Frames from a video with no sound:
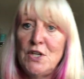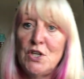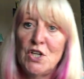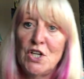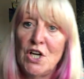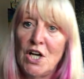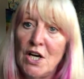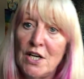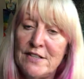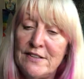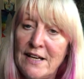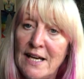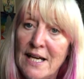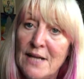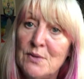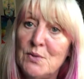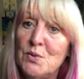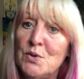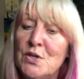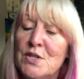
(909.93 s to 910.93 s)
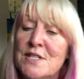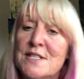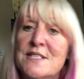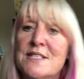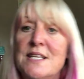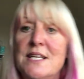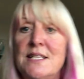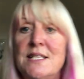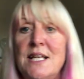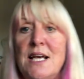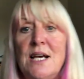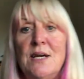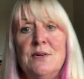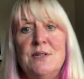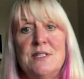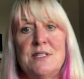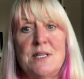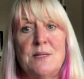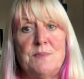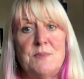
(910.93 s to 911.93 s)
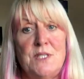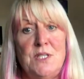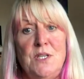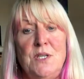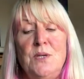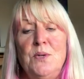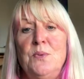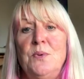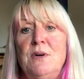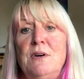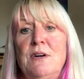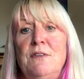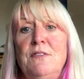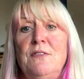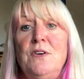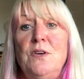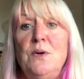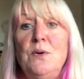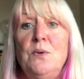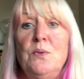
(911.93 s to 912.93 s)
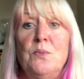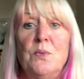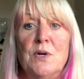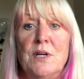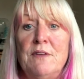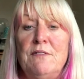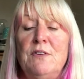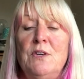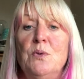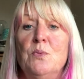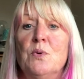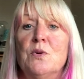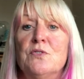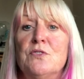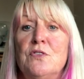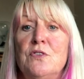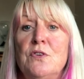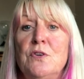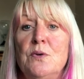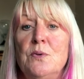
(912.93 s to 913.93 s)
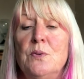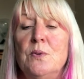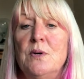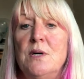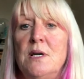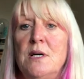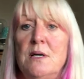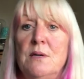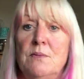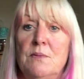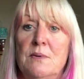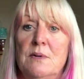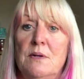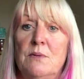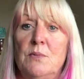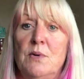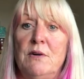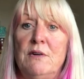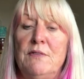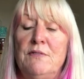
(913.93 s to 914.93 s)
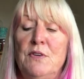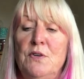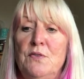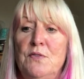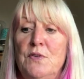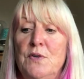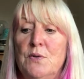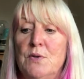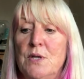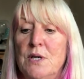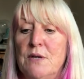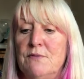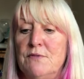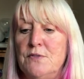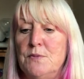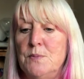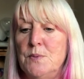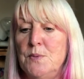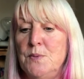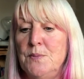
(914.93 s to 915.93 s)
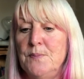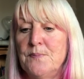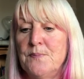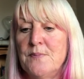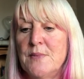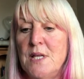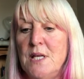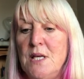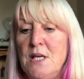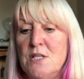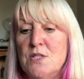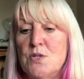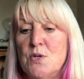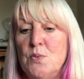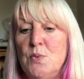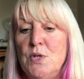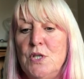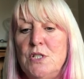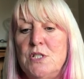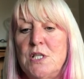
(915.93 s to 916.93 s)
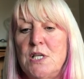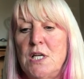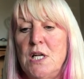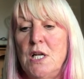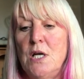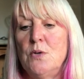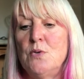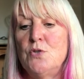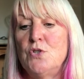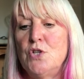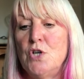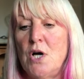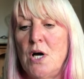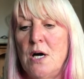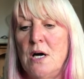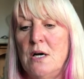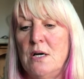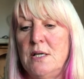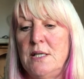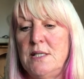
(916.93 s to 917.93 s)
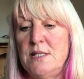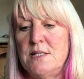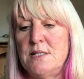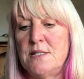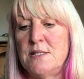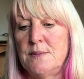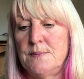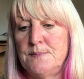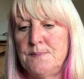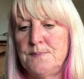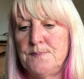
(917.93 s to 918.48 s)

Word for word: You can lie down or you can sit down. It's up to you, wherever you, whatever you want to do, uh, wherever you feel comfortable. So I want you to close your eyes.